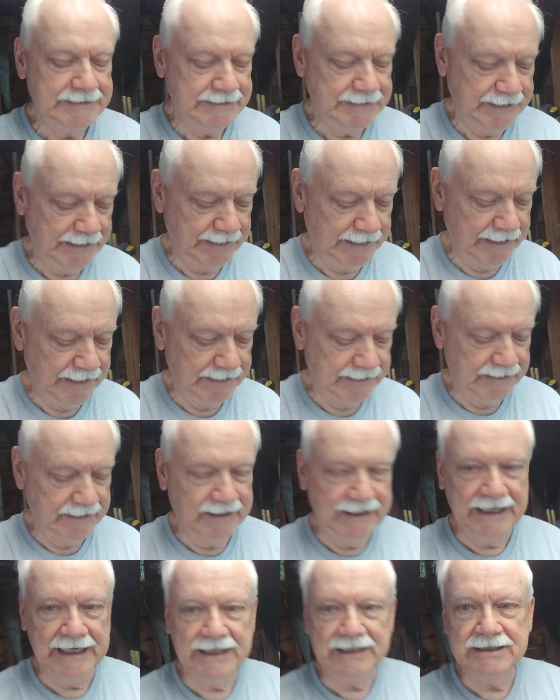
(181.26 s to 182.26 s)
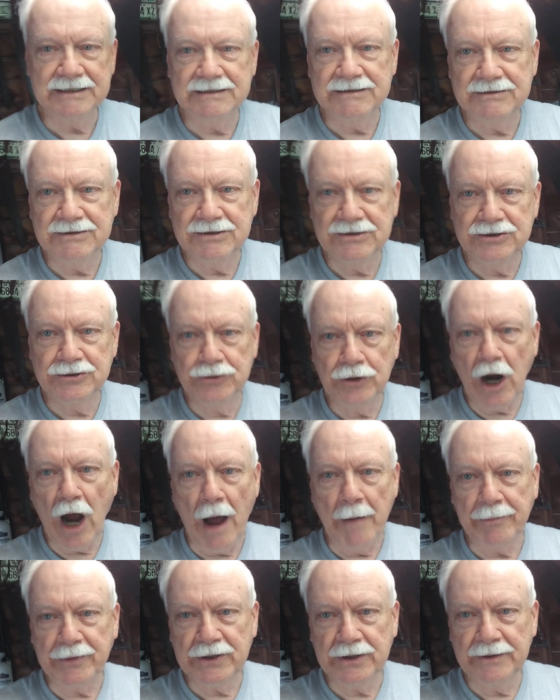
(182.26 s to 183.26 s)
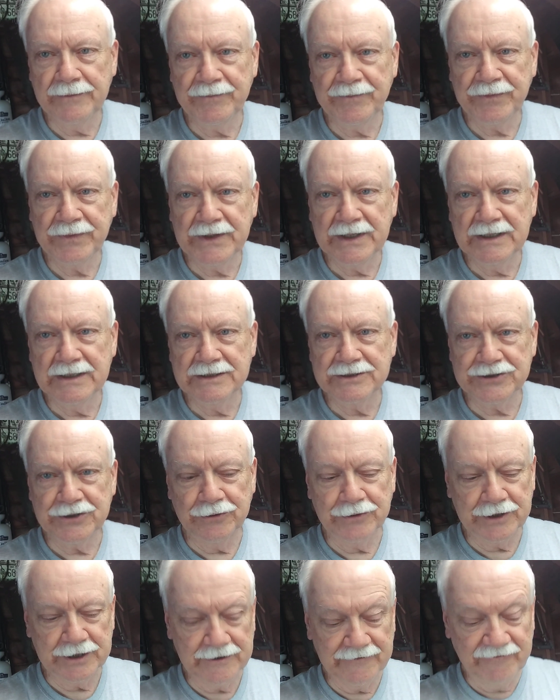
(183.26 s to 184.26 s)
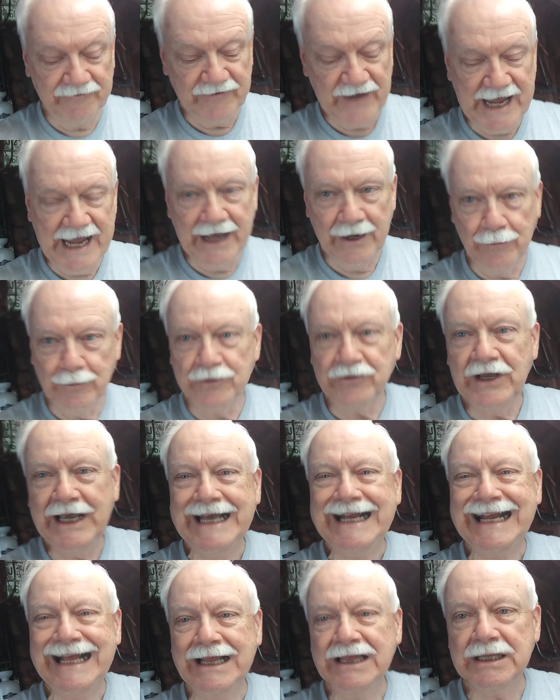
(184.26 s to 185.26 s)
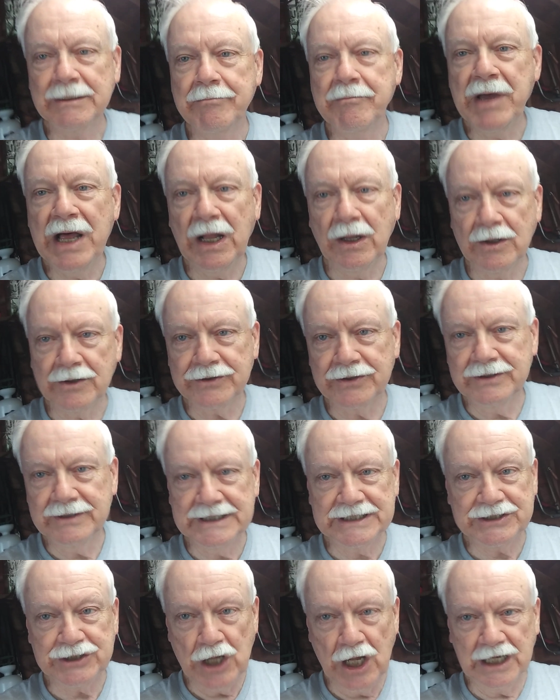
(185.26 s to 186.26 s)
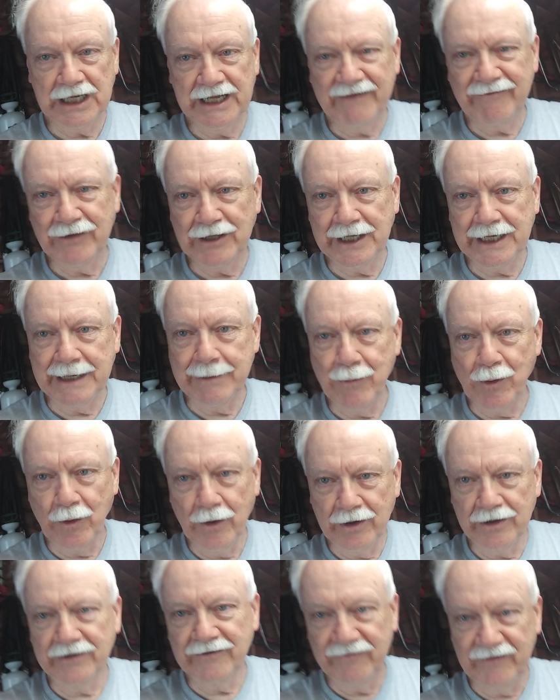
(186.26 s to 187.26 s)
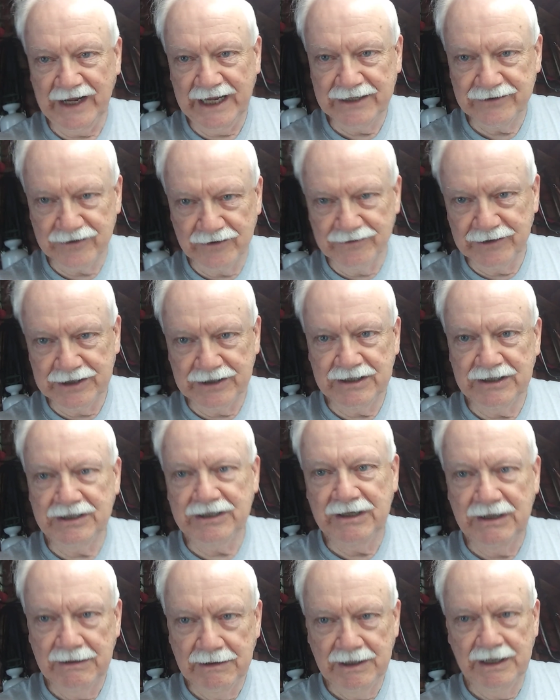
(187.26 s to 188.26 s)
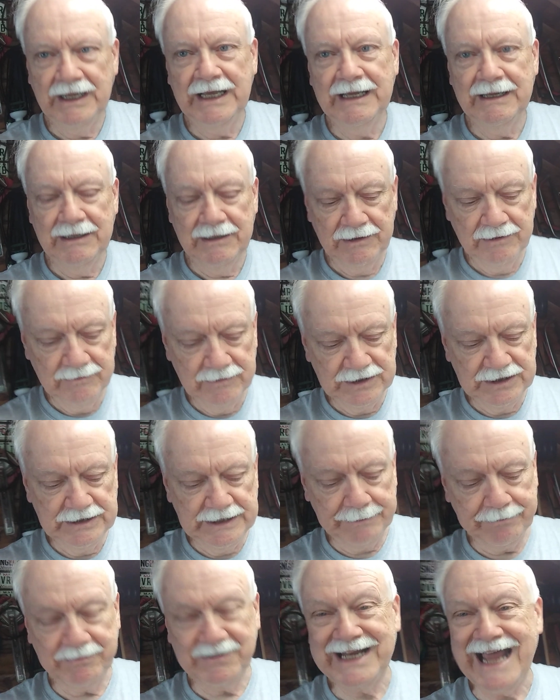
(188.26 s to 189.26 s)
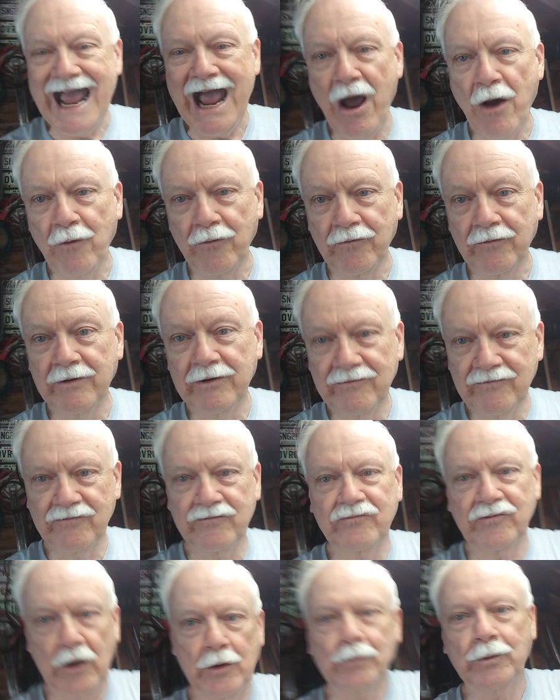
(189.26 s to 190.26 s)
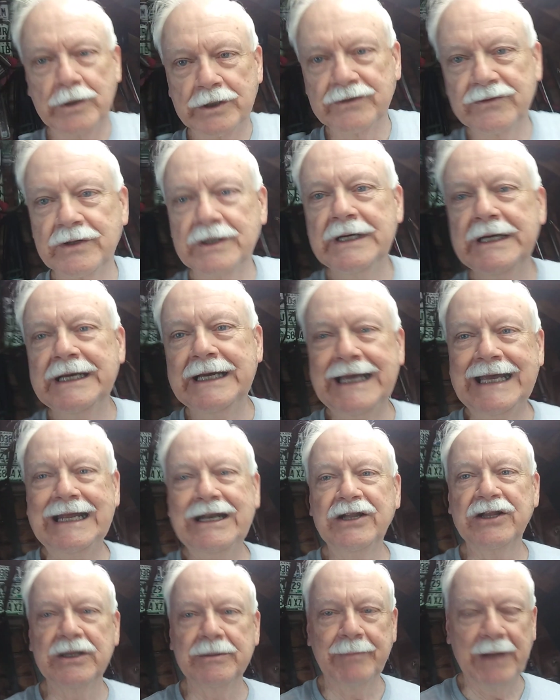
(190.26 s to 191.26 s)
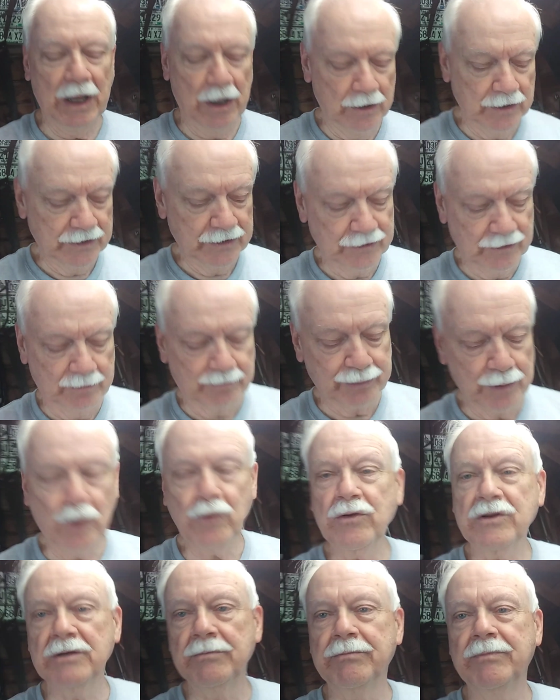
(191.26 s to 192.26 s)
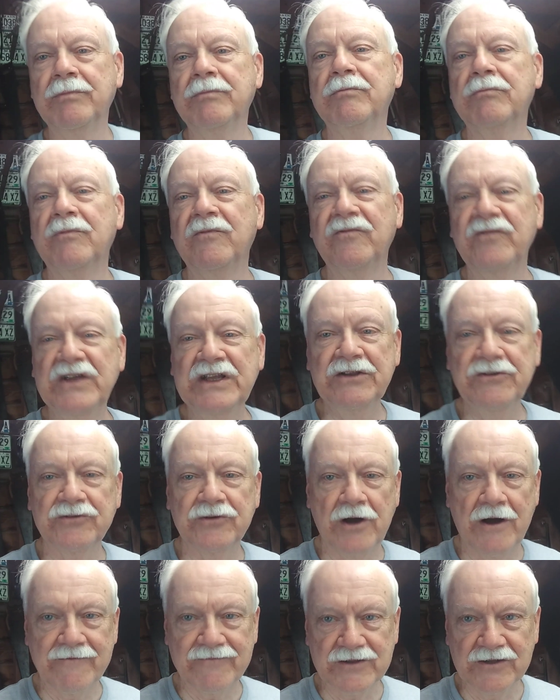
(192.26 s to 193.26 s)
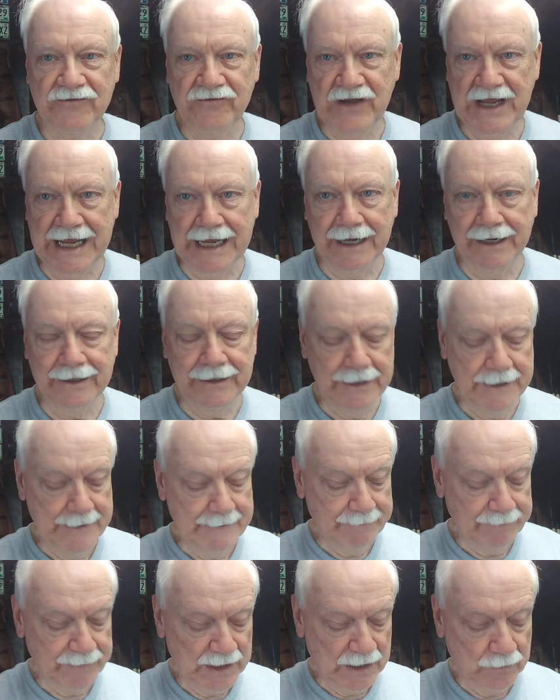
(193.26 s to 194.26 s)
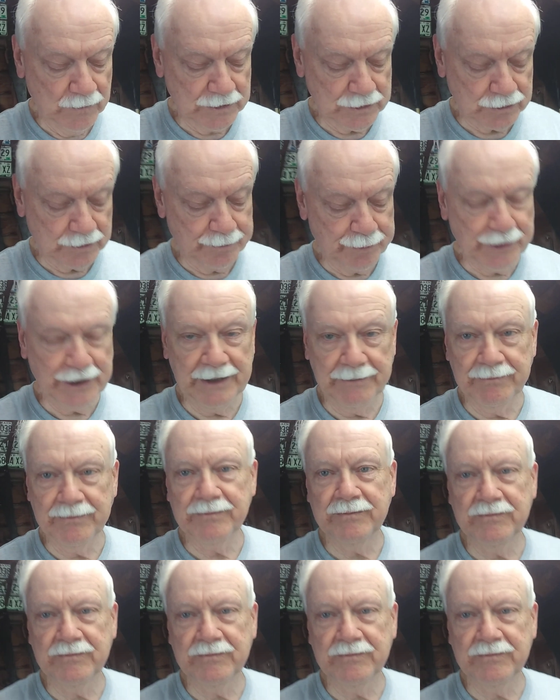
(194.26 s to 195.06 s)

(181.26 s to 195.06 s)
And it dropped so that the fan was hitting the belt. It's not level anymore. The fans are tipped down frontwards into the belt. So it broke the fins off the fan, which were pretty